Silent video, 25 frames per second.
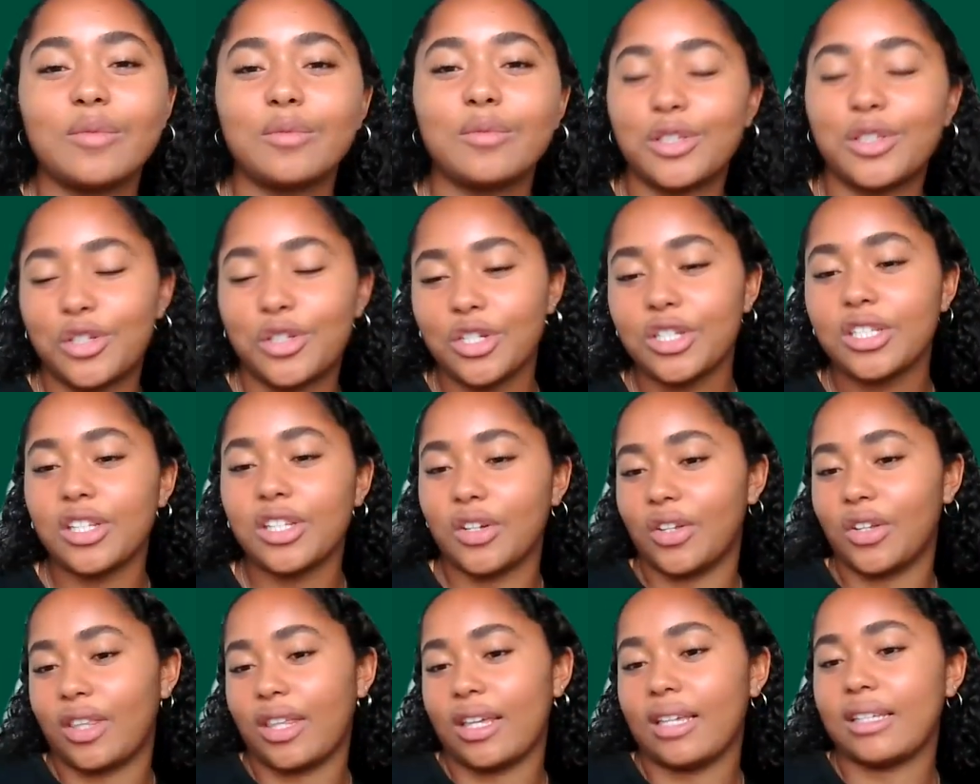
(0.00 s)
So just
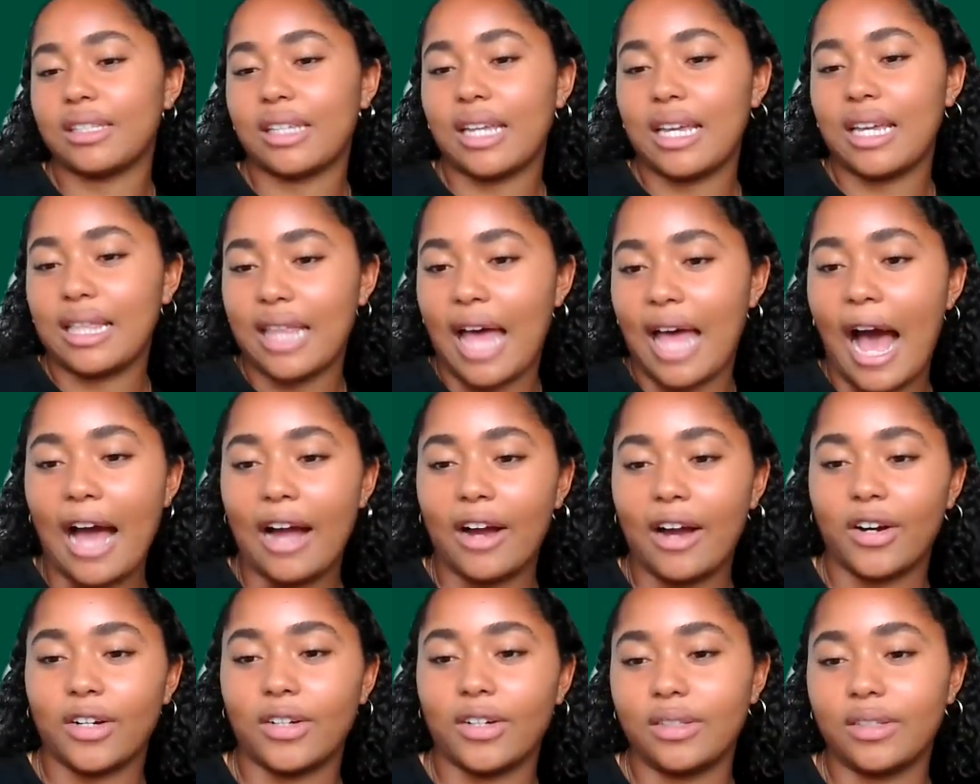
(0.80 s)
little things like
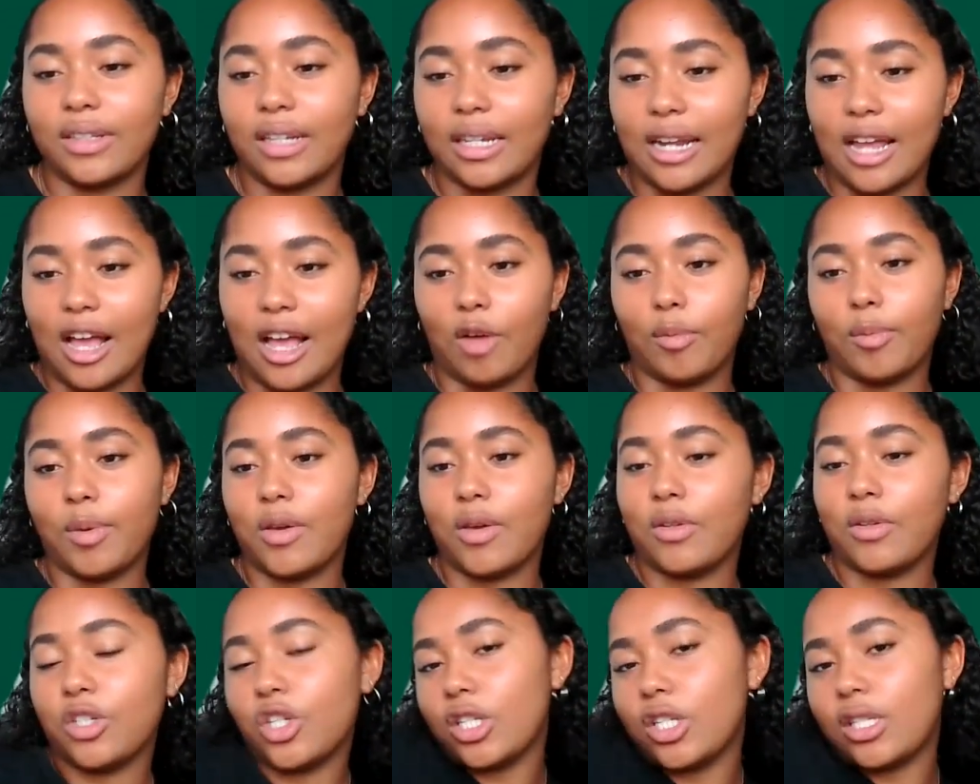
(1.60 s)
that are gonna help
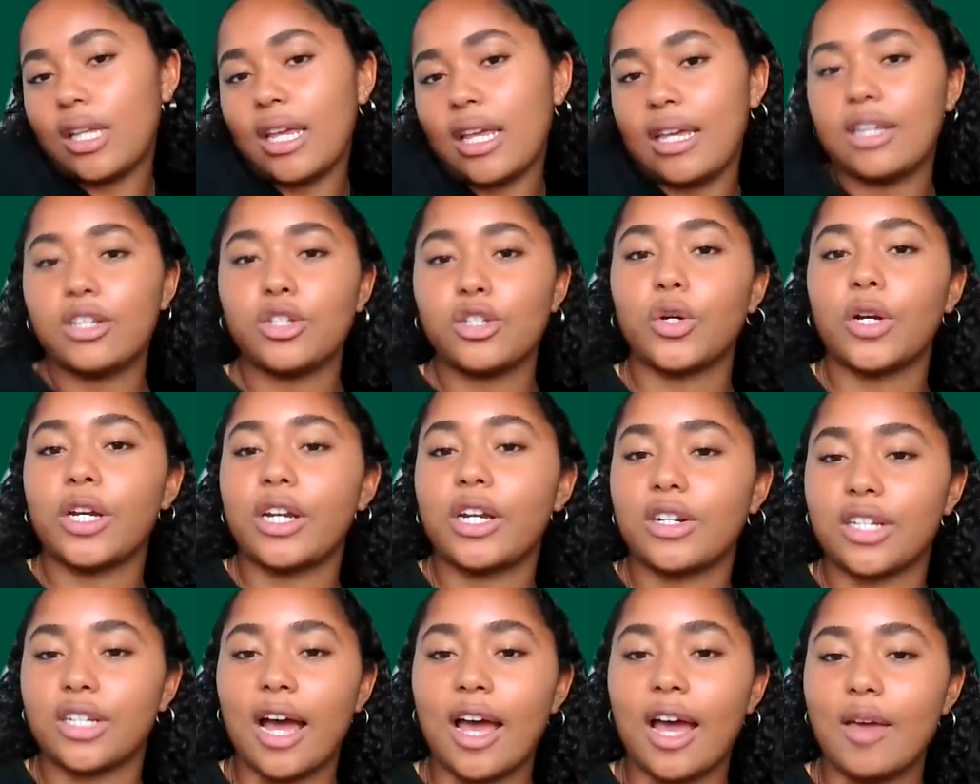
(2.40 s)
you, and just like enjoy
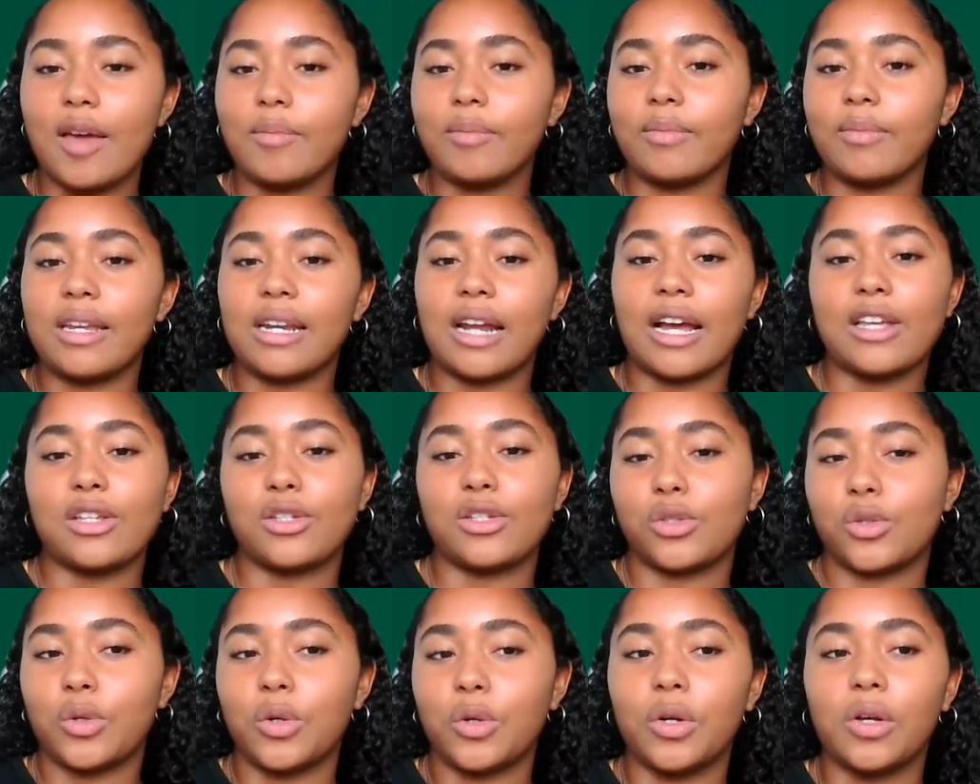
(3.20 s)
your time in high
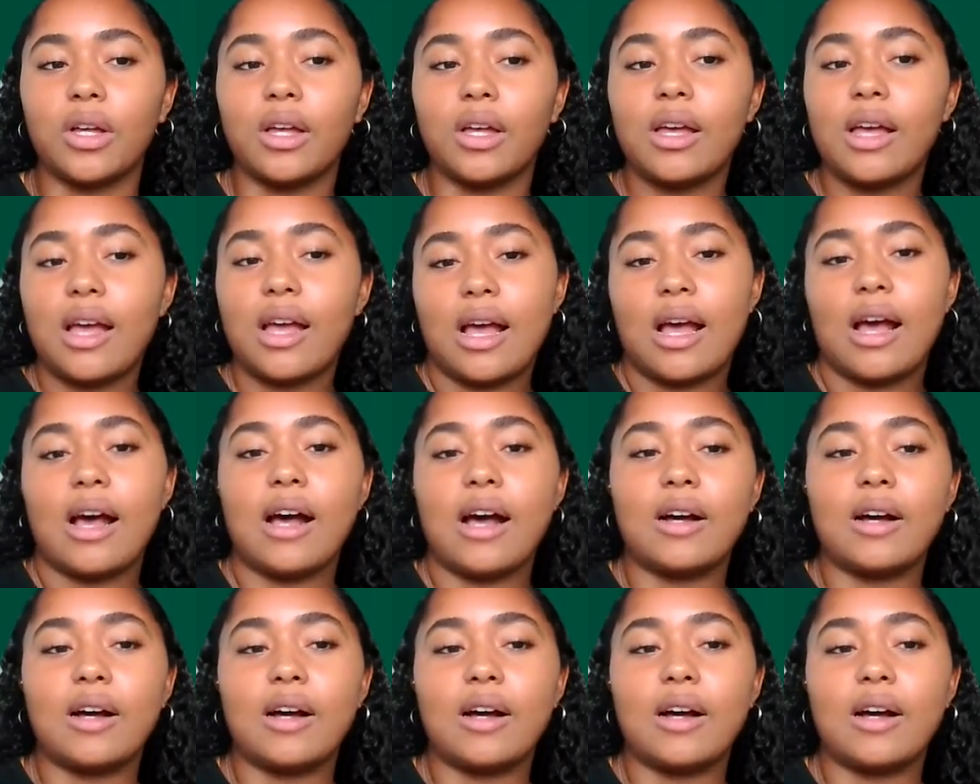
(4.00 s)
school.